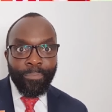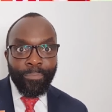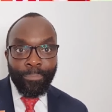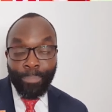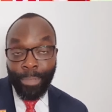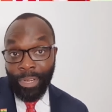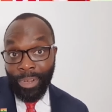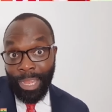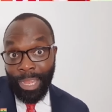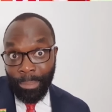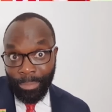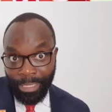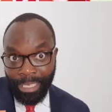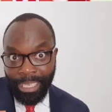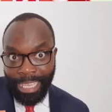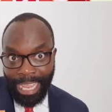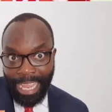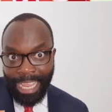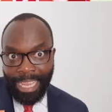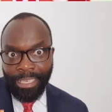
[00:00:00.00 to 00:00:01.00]
Perhaps
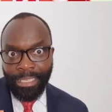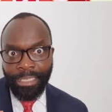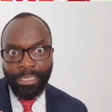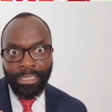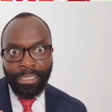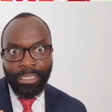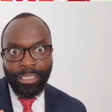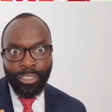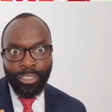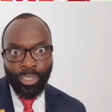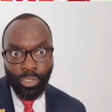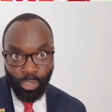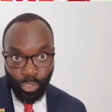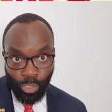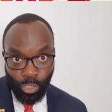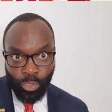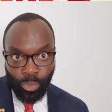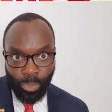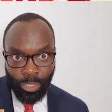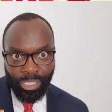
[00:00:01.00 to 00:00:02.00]
again, your
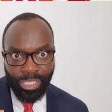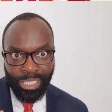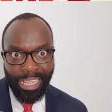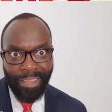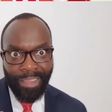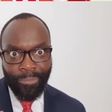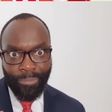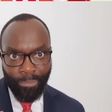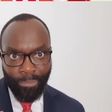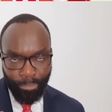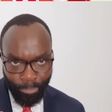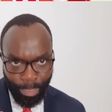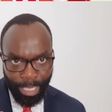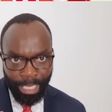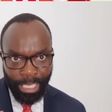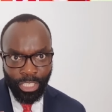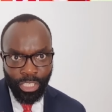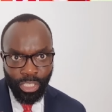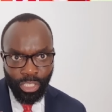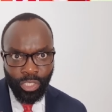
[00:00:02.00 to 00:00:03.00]
usual stuff,
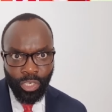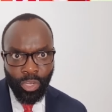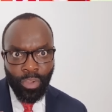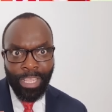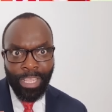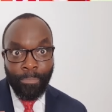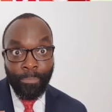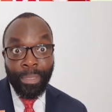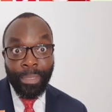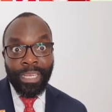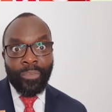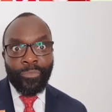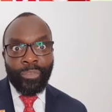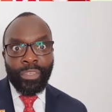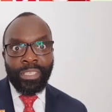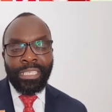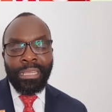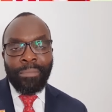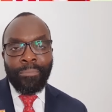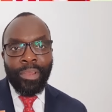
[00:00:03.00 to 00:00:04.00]
making sure it
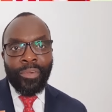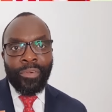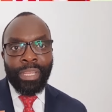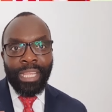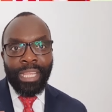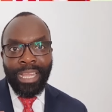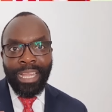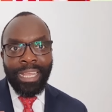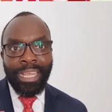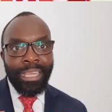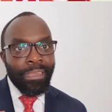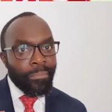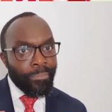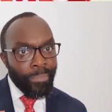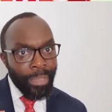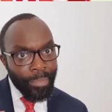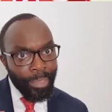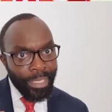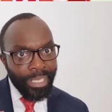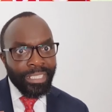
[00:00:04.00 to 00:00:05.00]
benefits America.
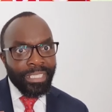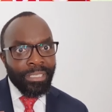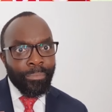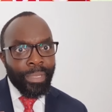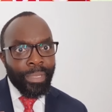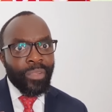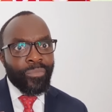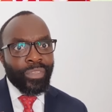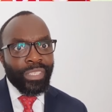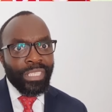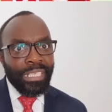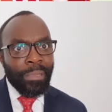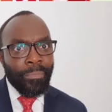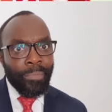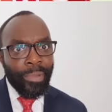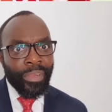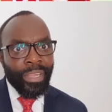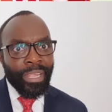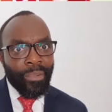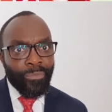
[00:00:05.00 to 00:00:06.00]
Maybe there's a benefit in
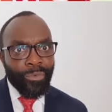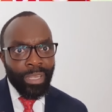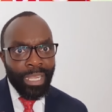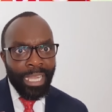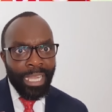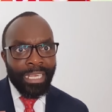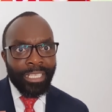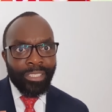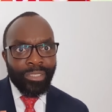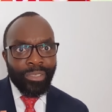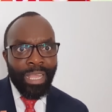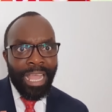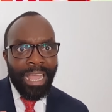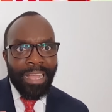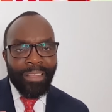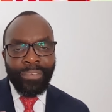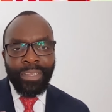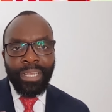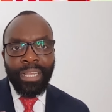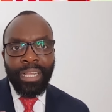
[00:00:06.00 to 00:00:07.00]
America for Ghana to
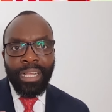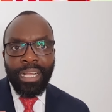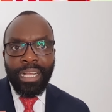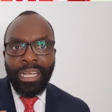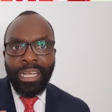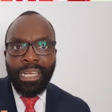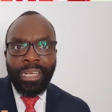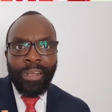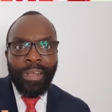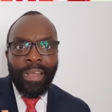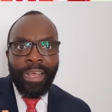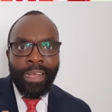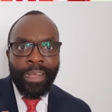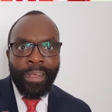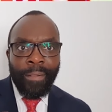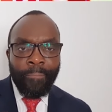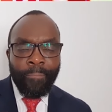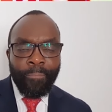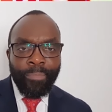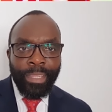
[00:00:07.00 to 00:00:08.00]
have uh,
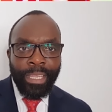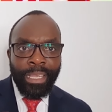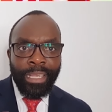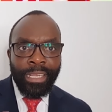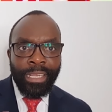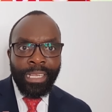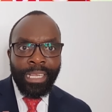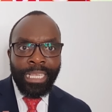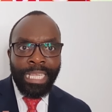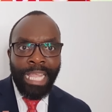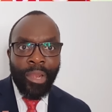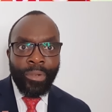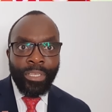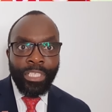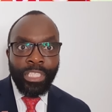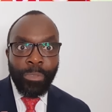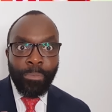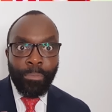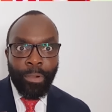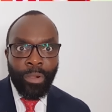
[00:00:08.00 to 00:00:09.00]
um, uh, a
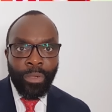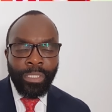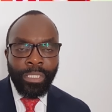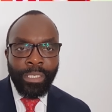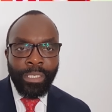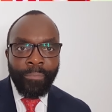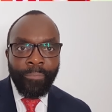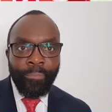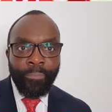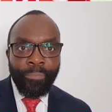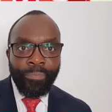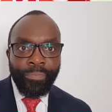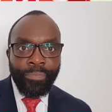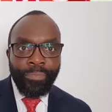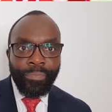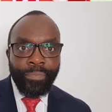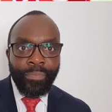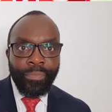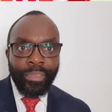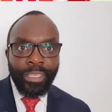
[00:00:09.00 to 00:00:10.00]
currency board
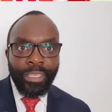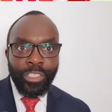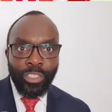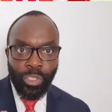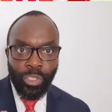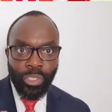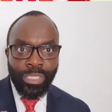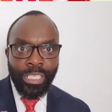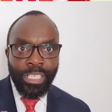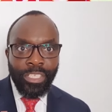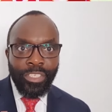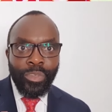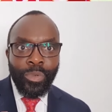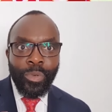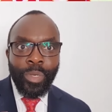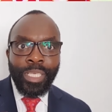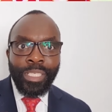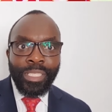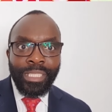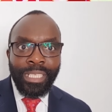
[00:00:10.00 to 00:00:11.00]
using
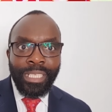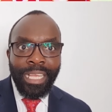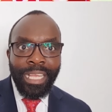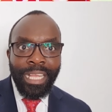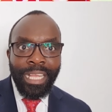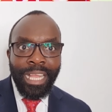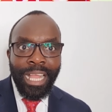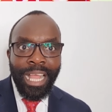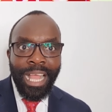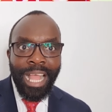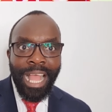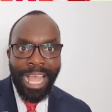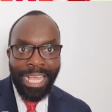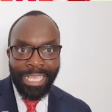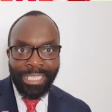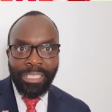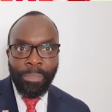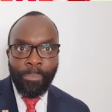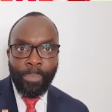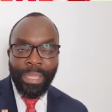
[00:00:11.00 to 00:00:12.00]
US
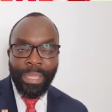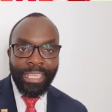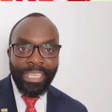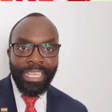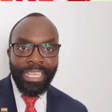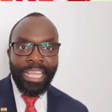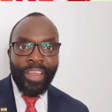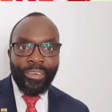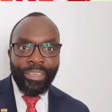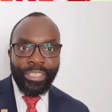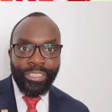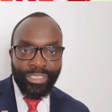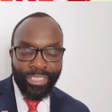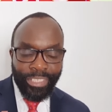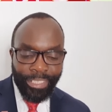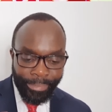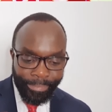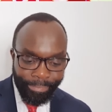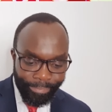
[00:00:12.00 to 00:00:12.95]
as the pegging currency.